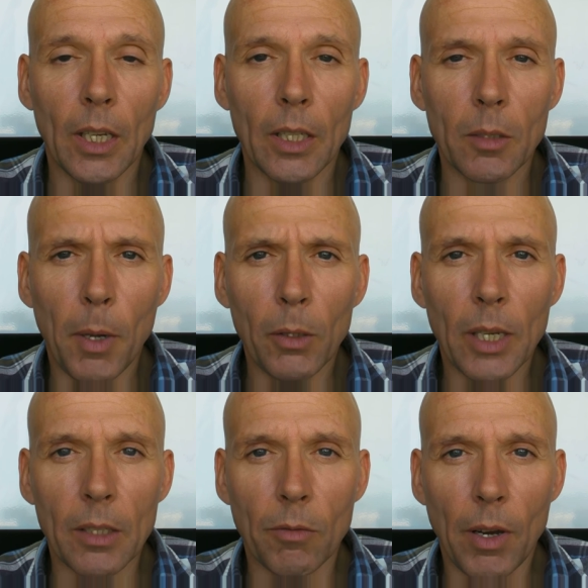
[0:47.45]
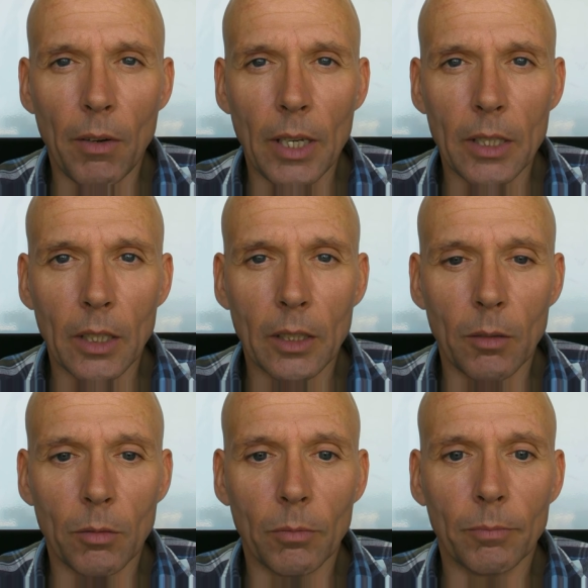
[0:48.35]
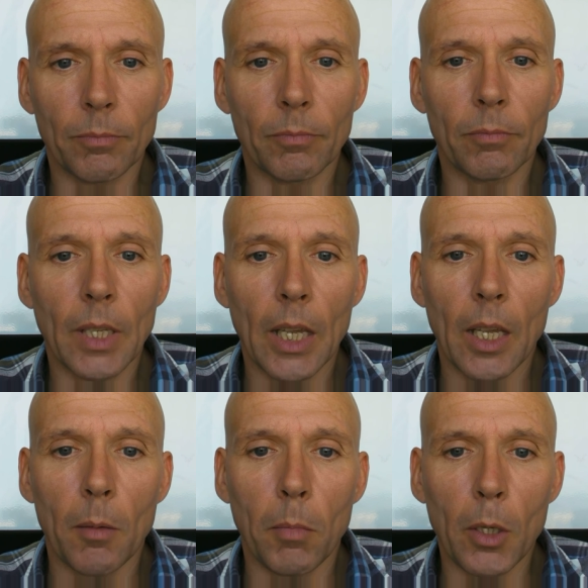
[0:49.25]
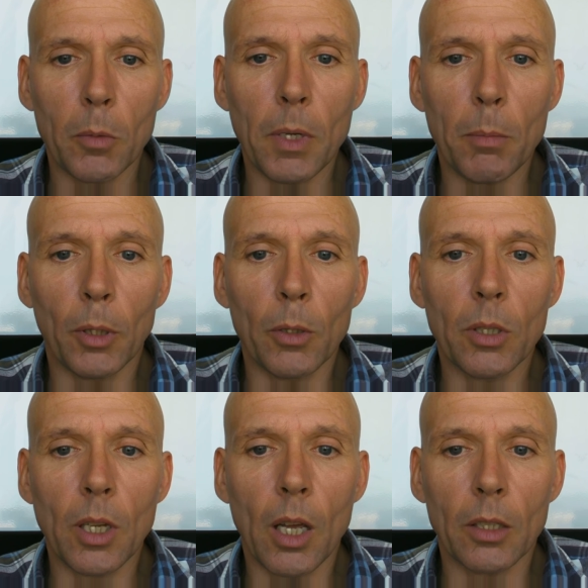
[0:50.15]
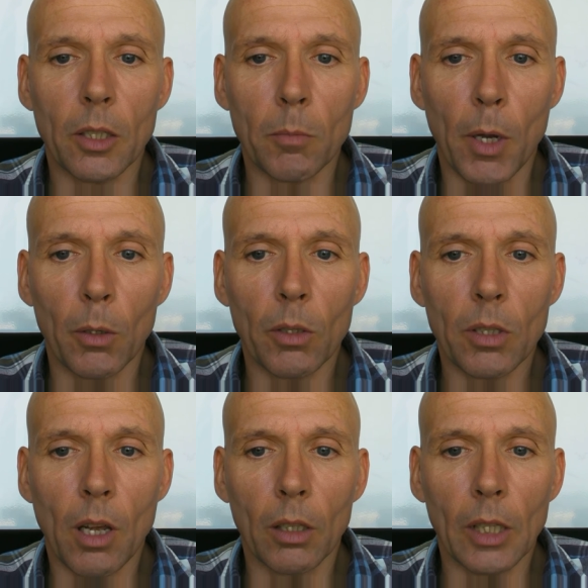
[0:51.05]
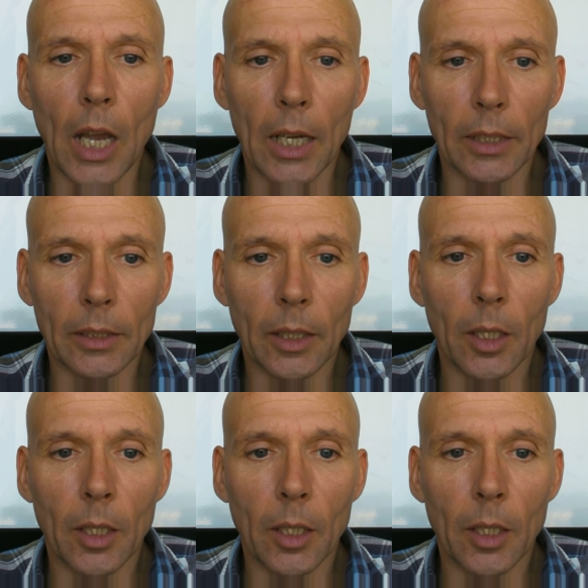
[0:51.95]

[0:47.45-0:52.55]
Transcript: Smoking is very addictive. Most people who start to smoke start young,